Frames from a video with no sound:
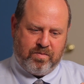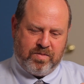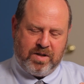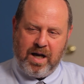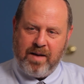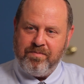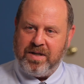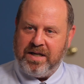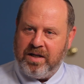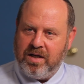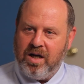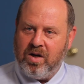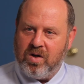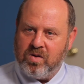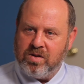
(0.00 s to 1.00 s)
company
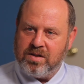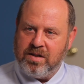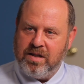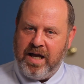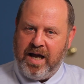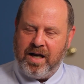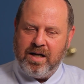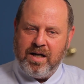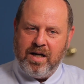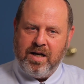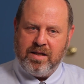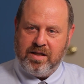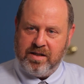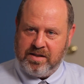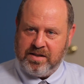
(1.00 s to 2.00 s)
knows that
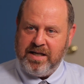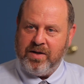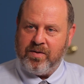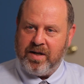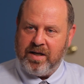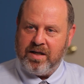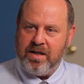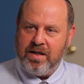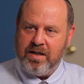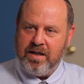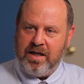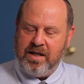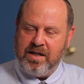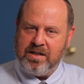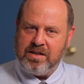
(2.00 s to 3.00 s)
the secret
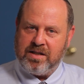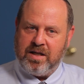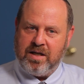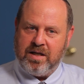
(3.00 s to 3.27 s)
is